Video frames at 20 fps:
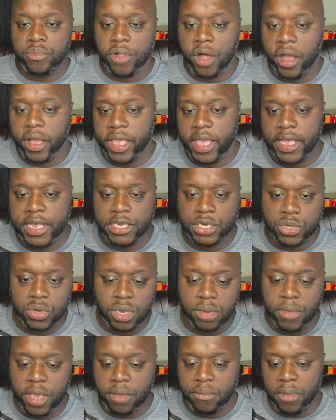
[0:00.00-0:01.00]
blogging is you
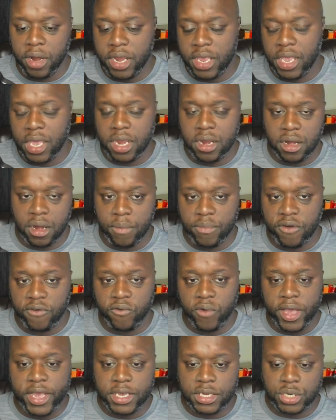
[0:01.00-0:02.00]
can make money in a number of
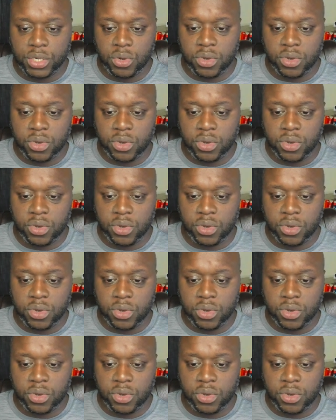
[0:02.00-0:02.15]
ways.